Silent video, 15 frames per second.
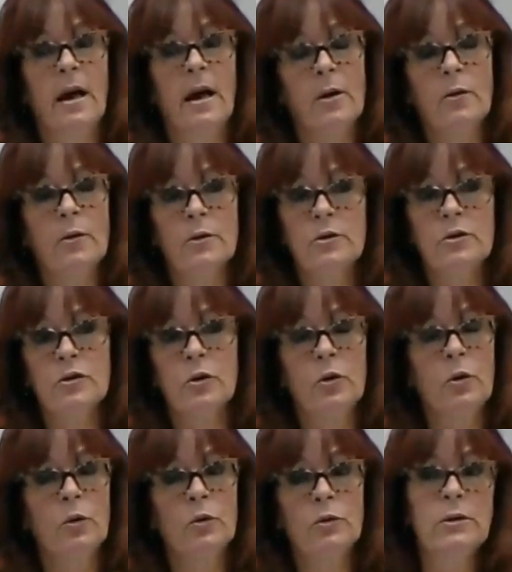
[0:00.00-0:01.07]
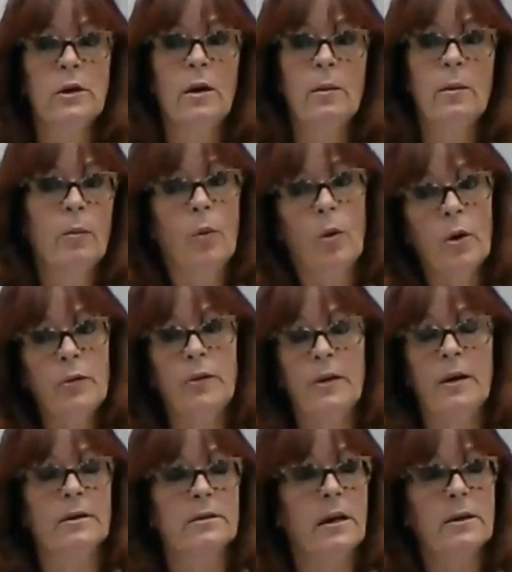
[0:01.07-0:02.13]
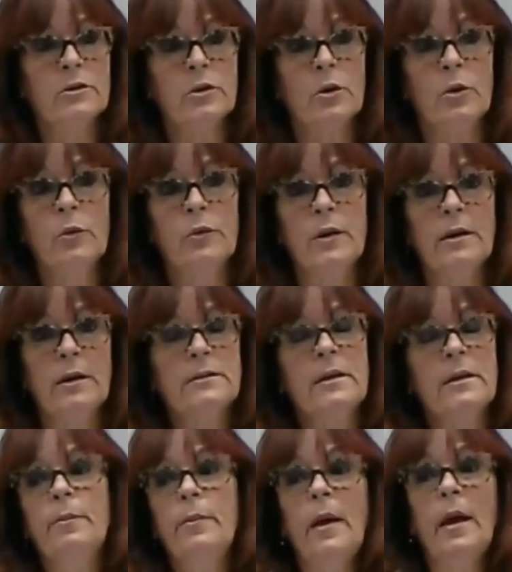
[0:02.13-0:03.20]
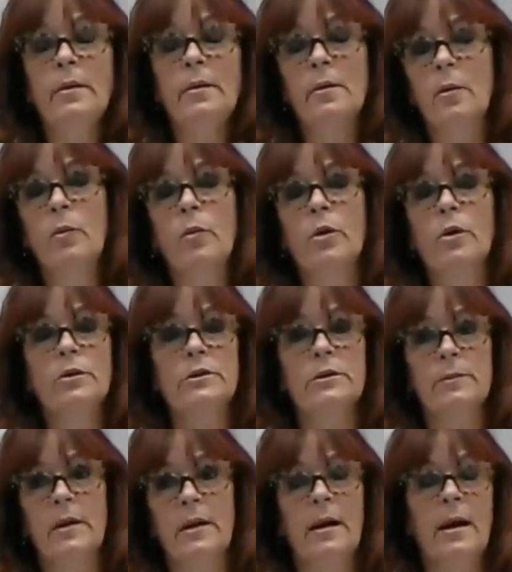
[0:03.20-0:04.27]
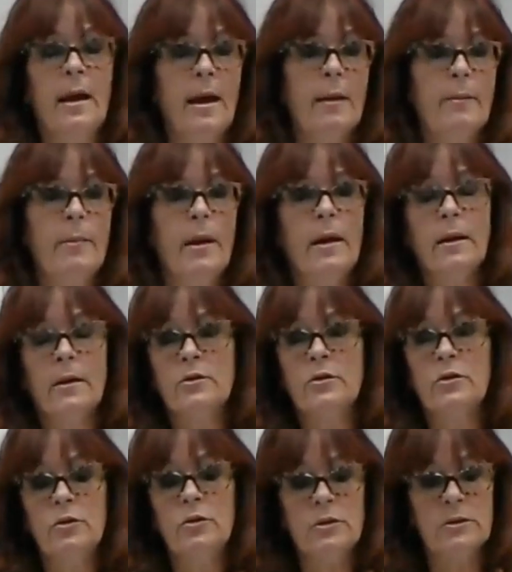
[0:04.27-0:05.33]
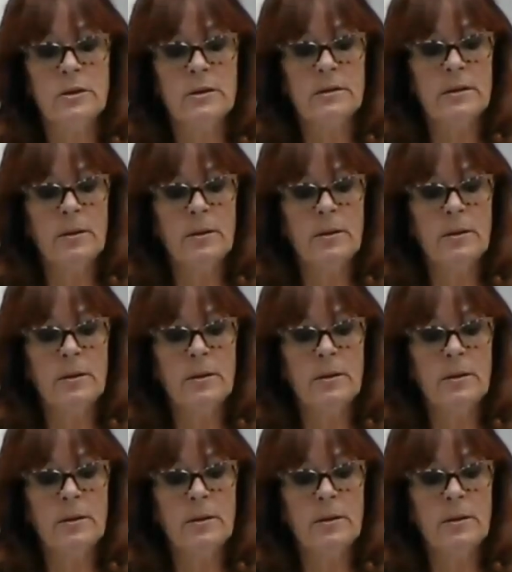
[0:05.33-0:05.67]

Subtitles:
I could have sold more things. I sold things that meant the world to me and made excuses. There's